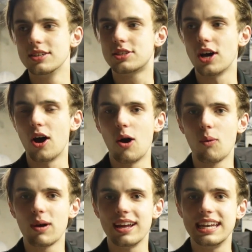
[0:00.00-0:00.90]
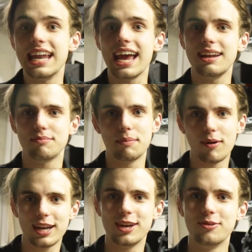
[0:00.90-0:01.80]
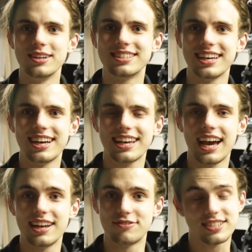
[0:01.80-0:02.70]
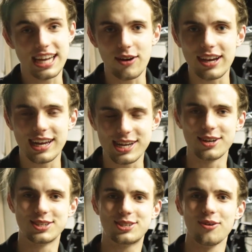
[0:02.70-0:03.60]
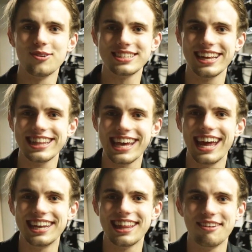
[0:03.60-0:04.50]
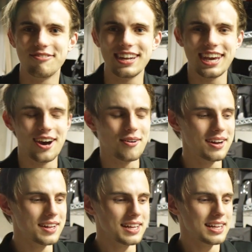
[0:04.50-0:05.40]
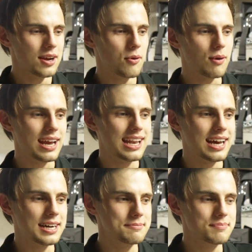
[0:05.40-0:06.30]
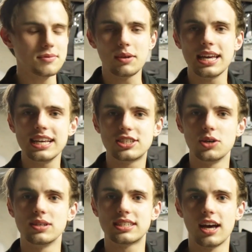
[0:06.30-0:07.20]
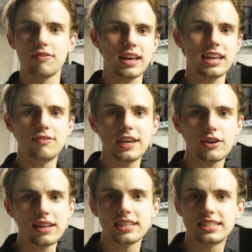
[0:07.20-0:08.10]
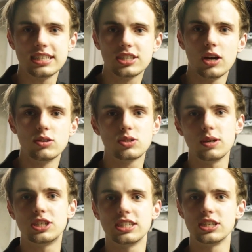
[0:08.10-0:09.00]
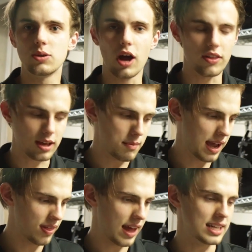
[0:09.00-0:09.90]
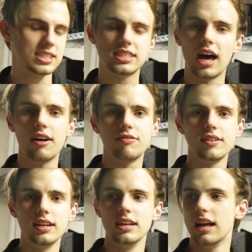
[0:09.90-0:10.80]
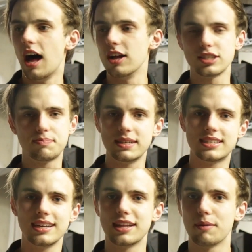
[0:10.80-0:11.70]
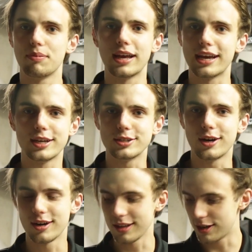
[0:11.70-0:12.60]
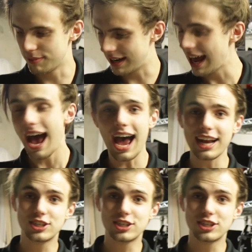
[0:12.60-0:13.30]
So when Nate, my buddy who was kind of staring into your souls at the end of that video, when he's doing stuff like configuring the Cisco switches and doing all the command line stuff, I'll just be sitting there playing guitar a little bit. I